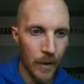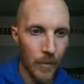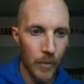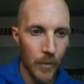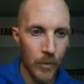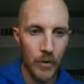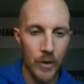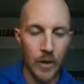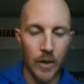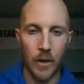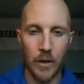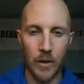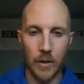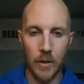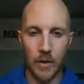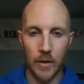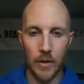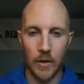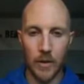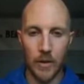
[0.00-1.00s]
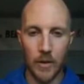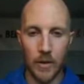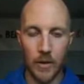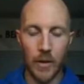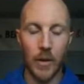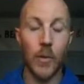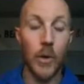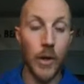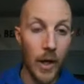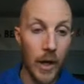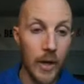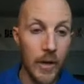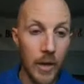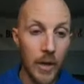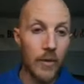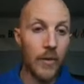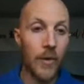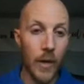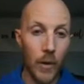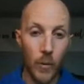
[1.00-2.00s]
Mostly, I want to
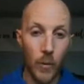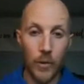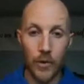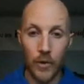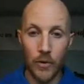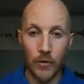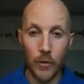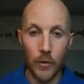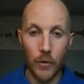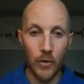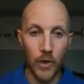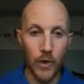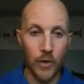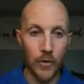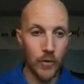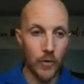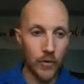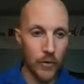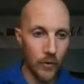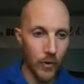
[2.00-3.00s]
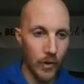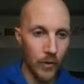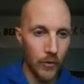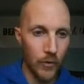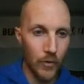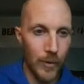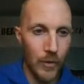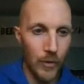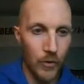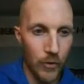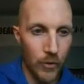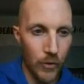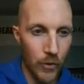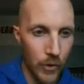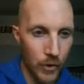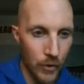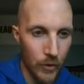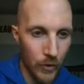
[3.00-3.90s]
identify what these four transformations are done.